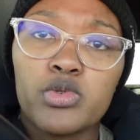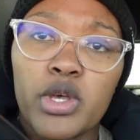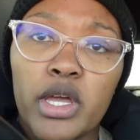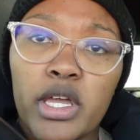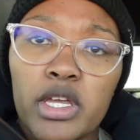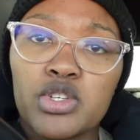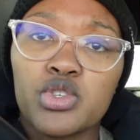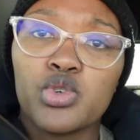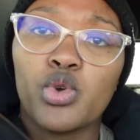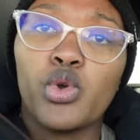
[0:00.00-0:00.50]
so i
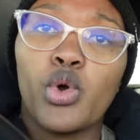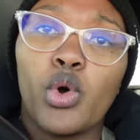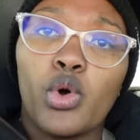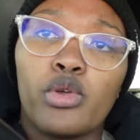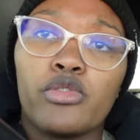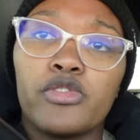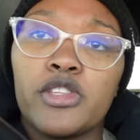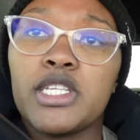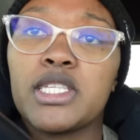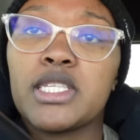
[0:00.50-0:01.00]
can show you all
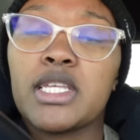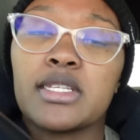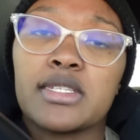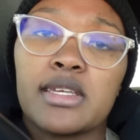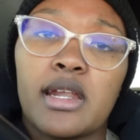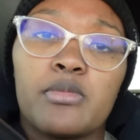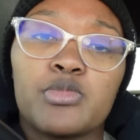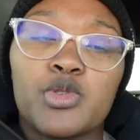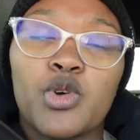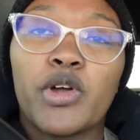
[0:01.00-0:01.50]
of these things
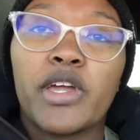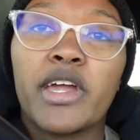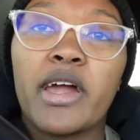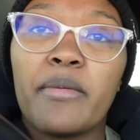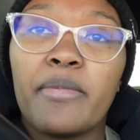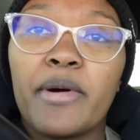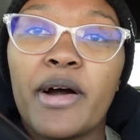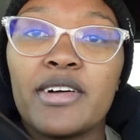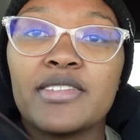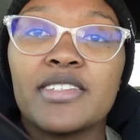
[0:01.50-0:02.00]
that i'm talking
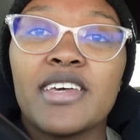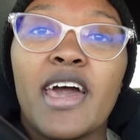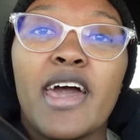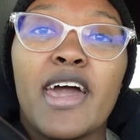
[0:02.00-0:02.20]
about